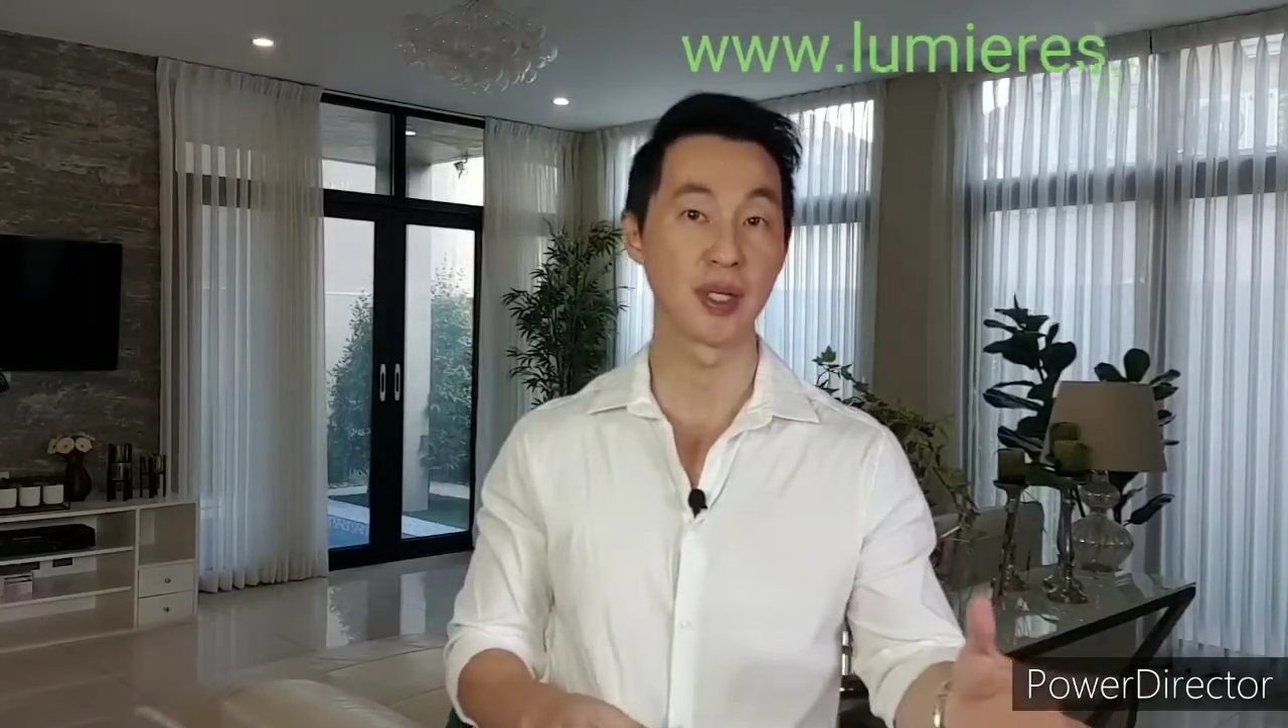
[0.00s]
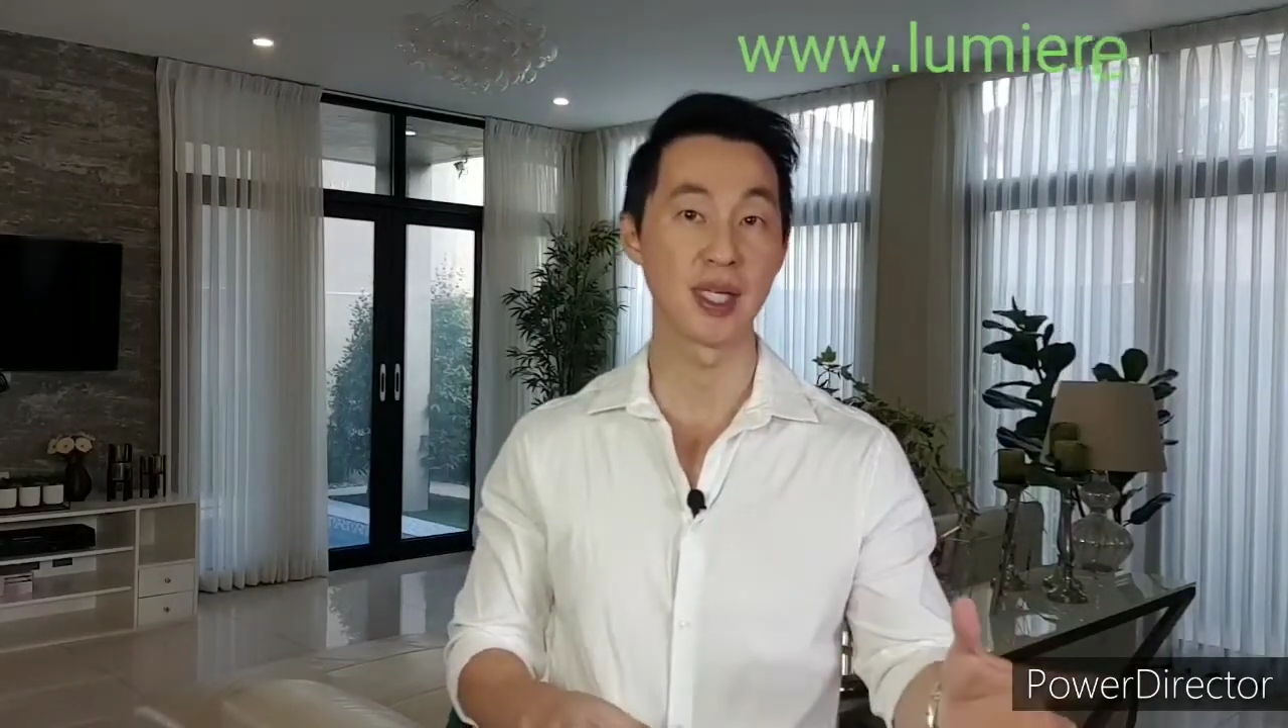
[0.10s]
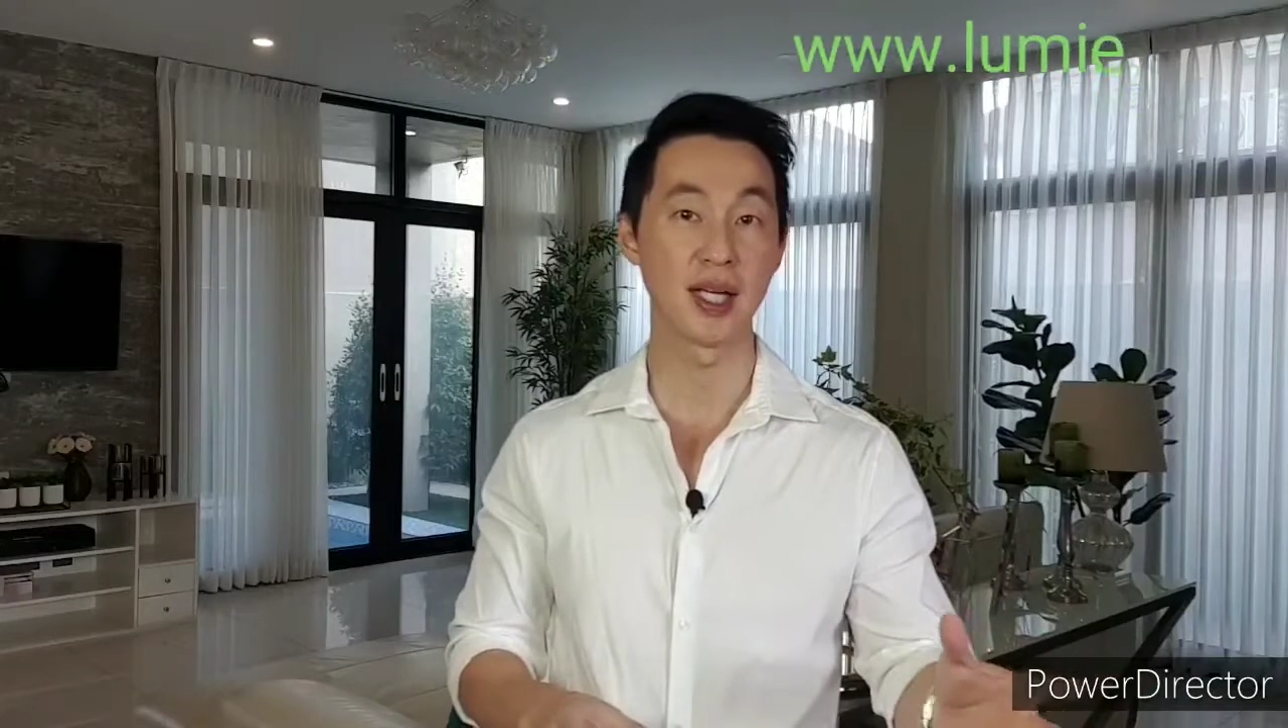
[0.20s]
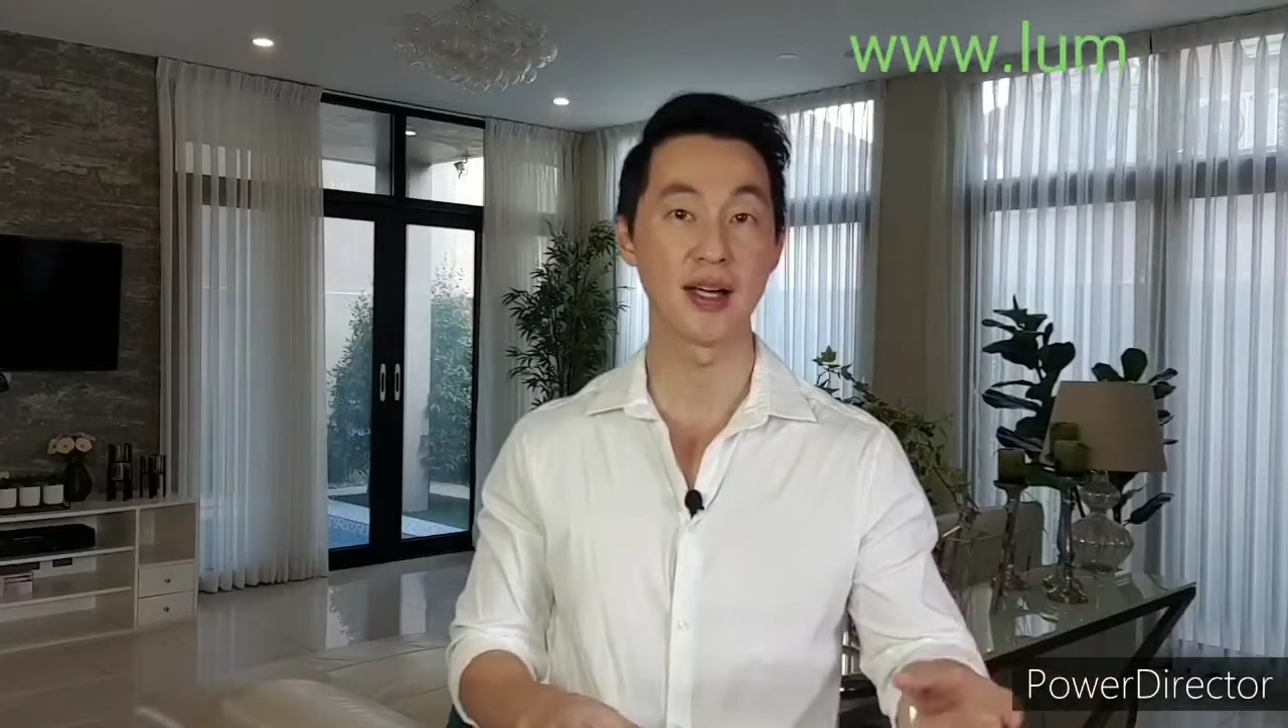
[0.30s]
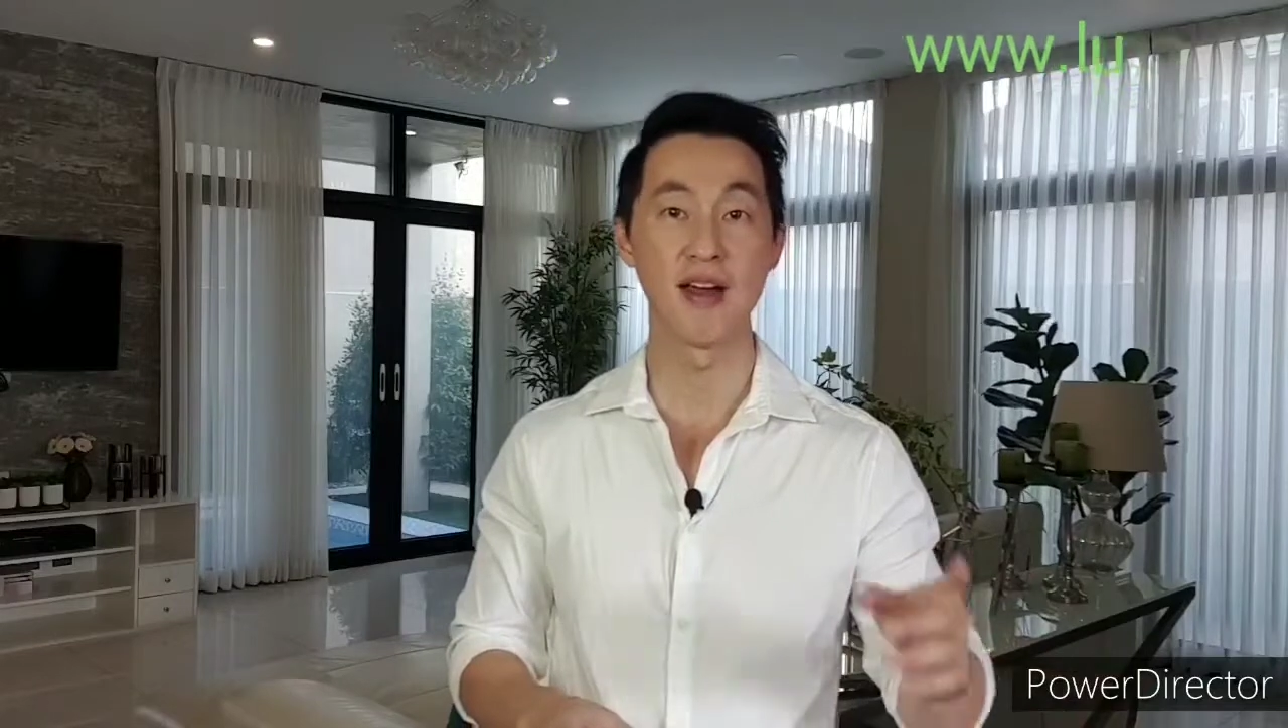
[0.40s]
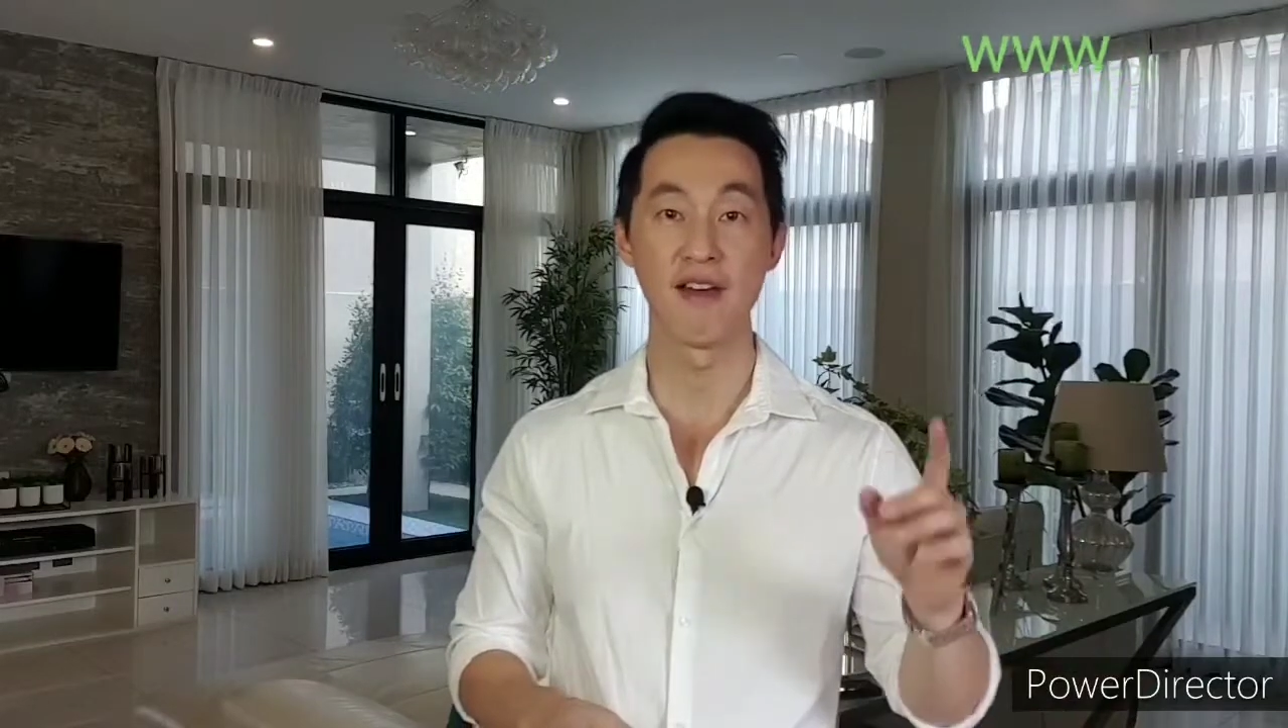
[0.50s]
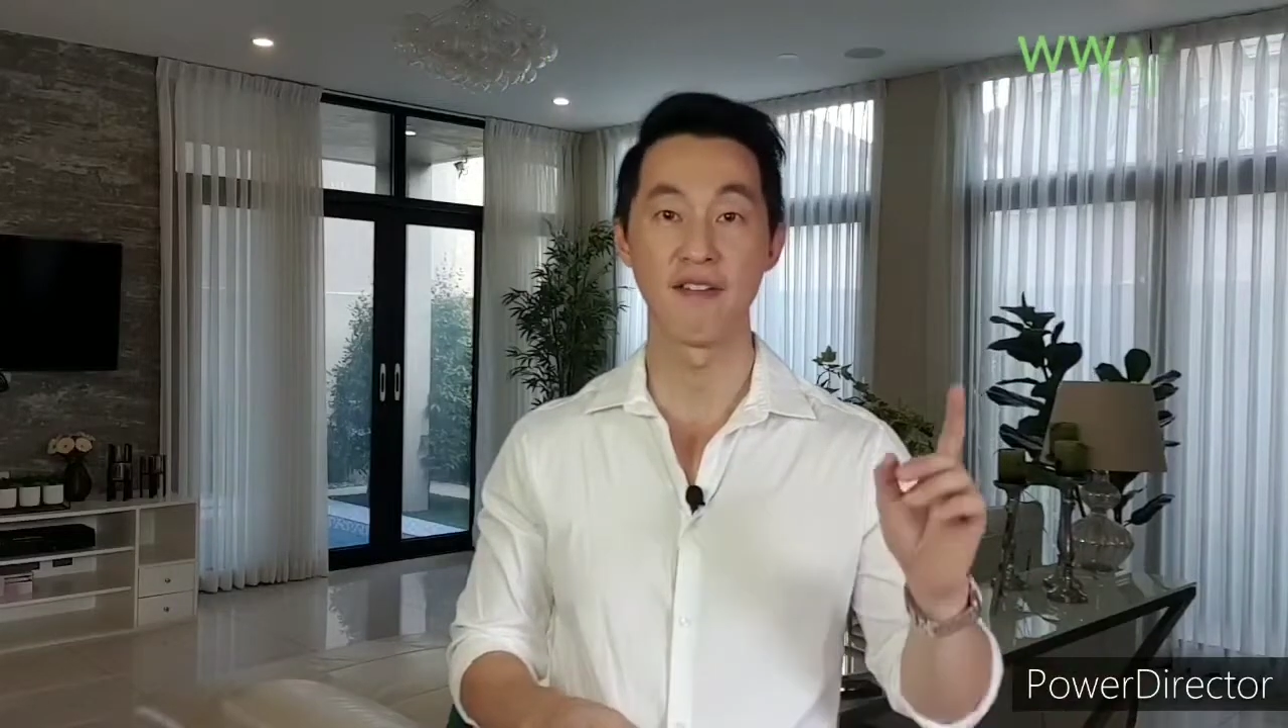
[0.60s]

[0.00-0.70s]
media,